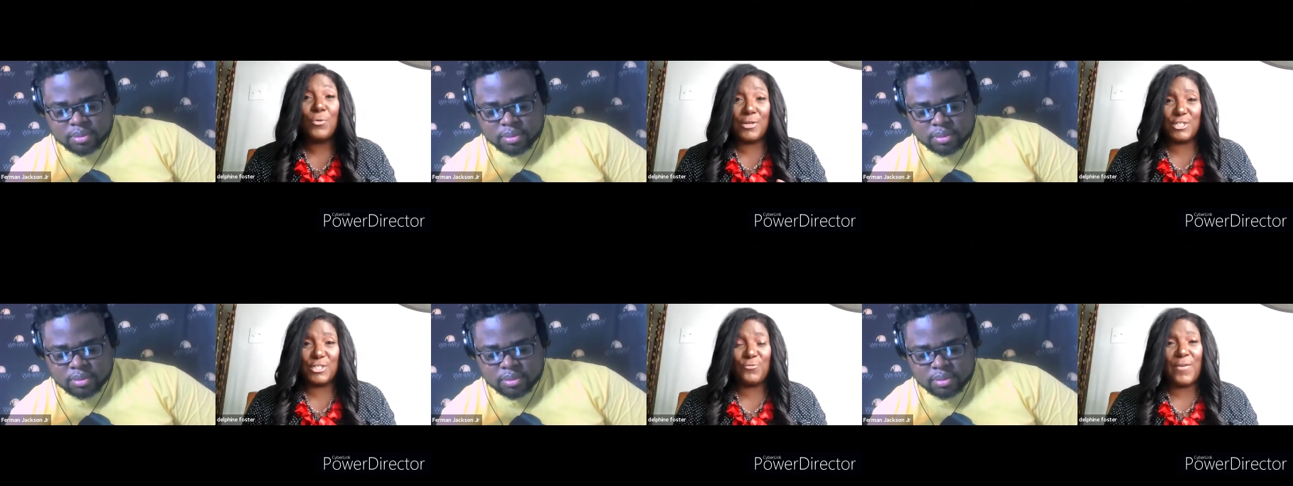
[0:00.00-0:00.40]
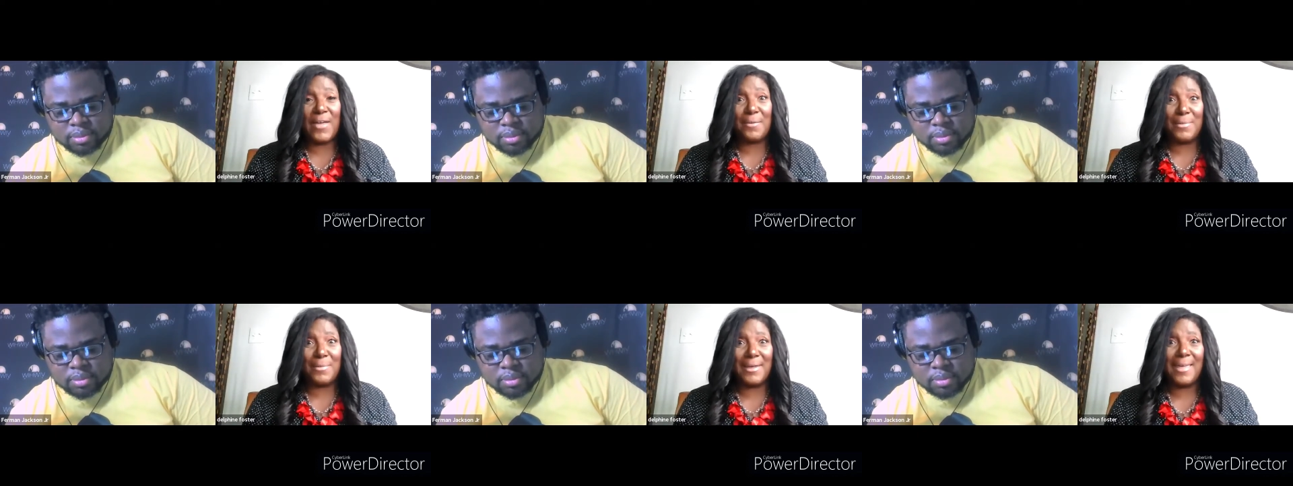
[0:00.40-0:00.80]
Speaker 1: which is
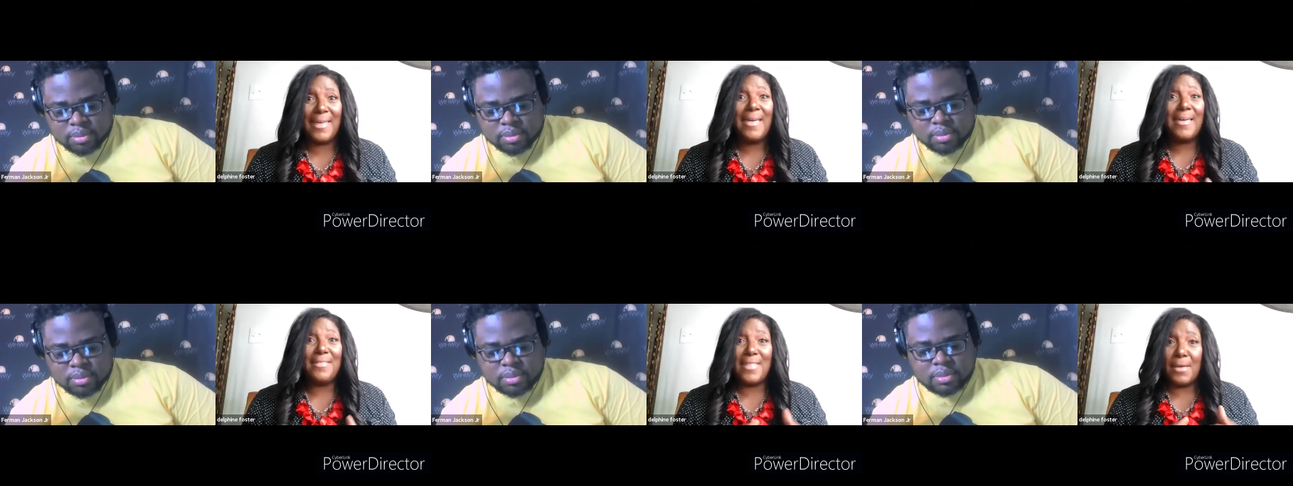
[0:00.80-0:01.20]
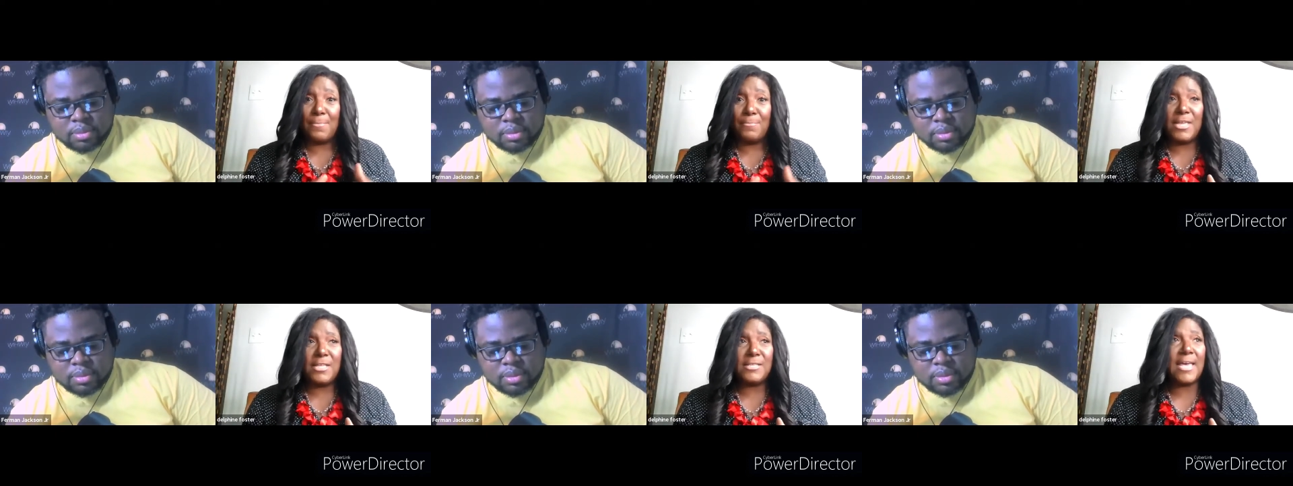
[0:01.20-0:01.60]
family. And that
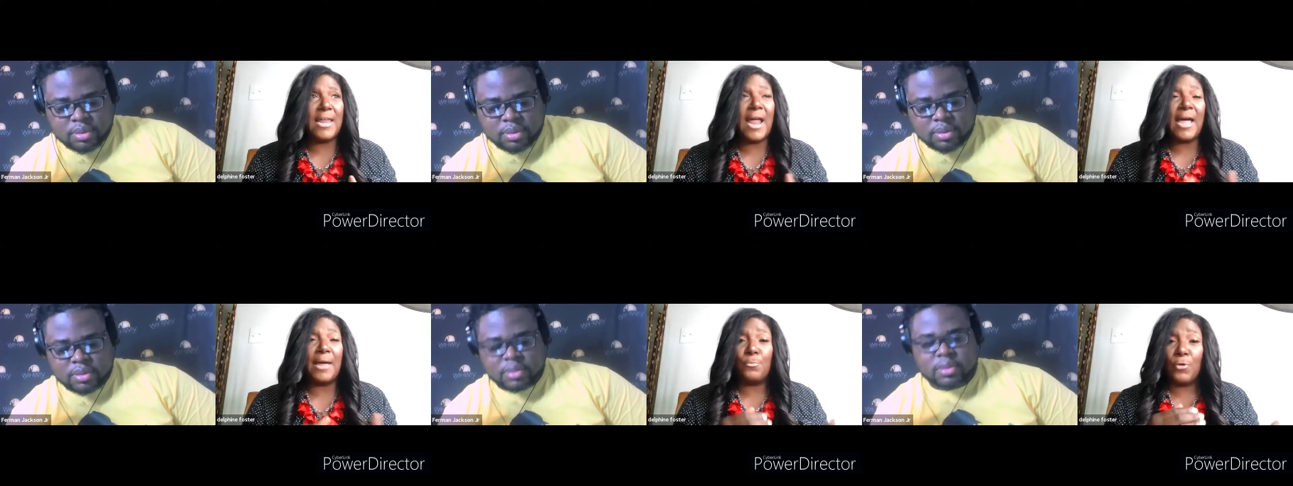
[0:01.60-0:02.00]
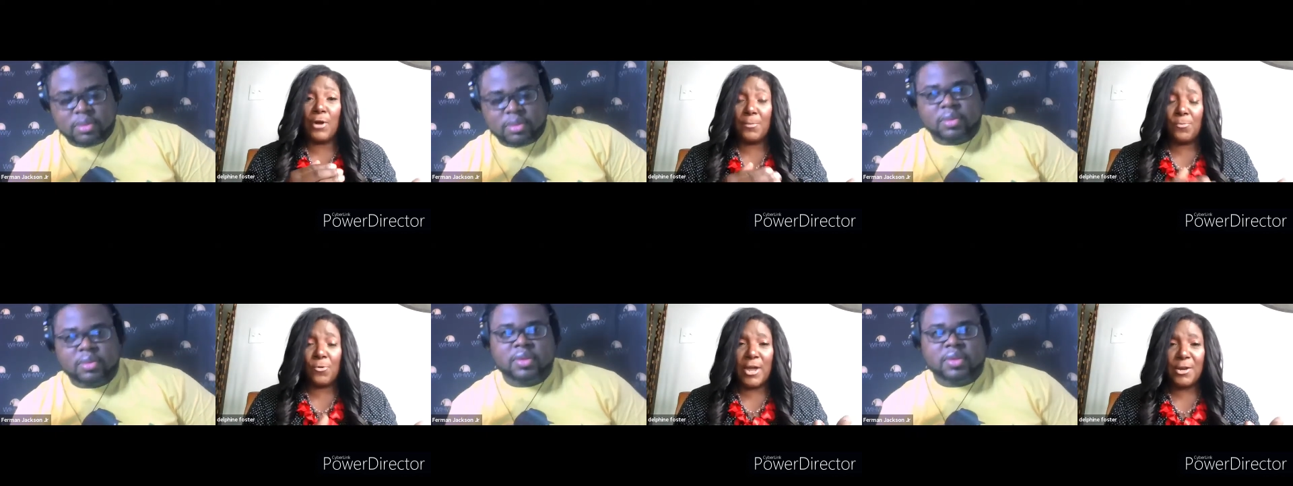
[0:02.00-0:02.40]
means that I
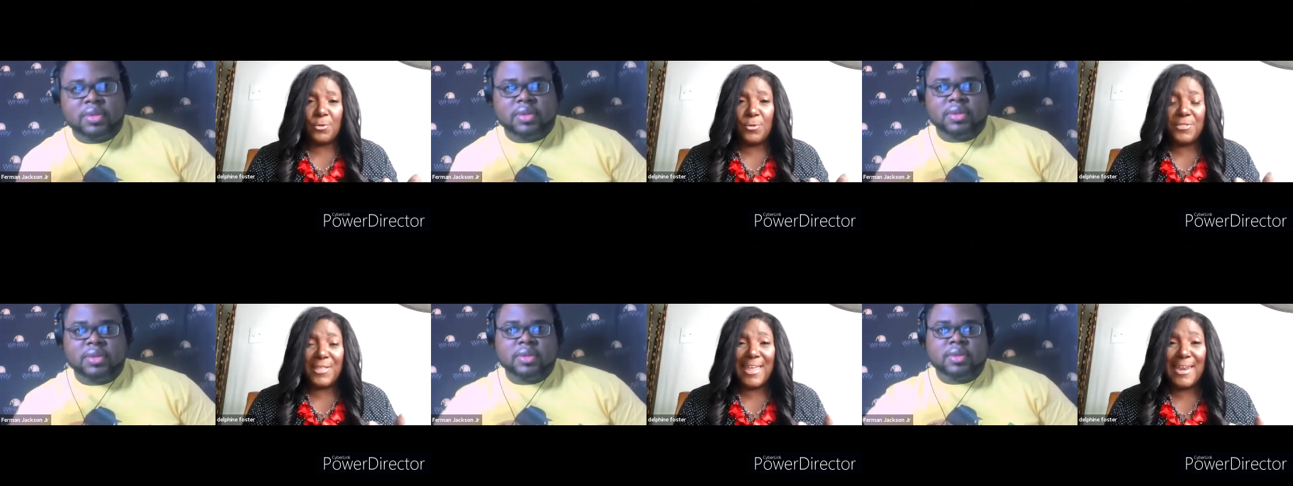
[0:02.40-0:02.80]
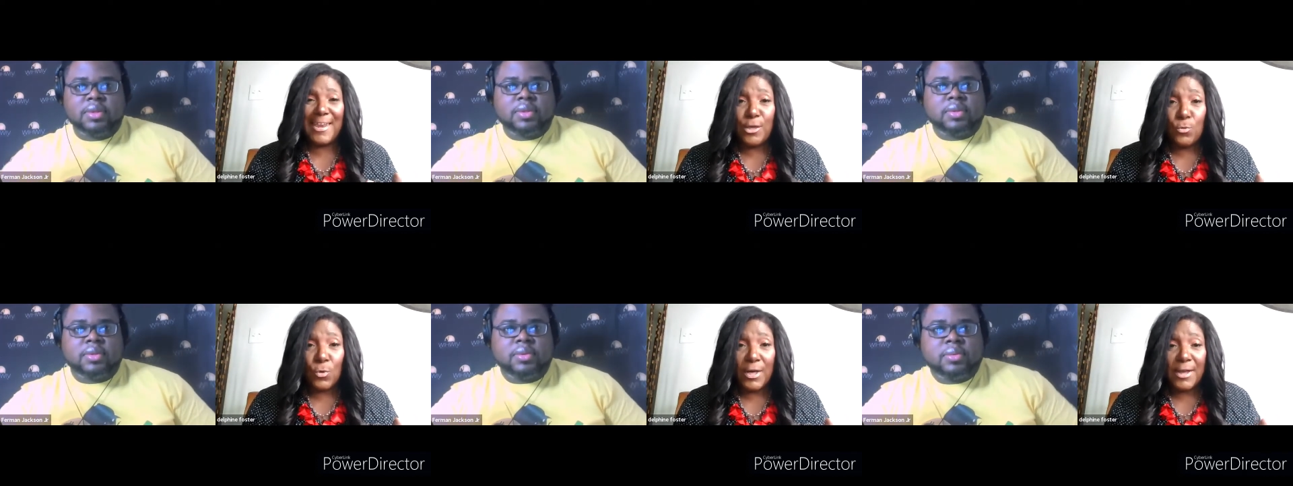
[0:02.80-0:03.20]
break bread with
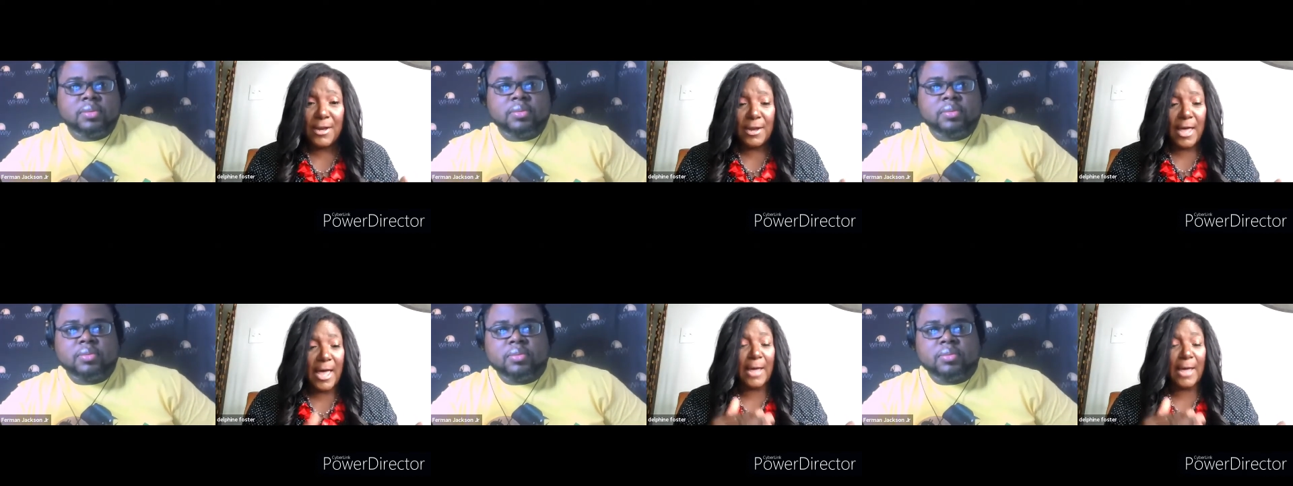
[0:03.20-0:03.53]
anyone,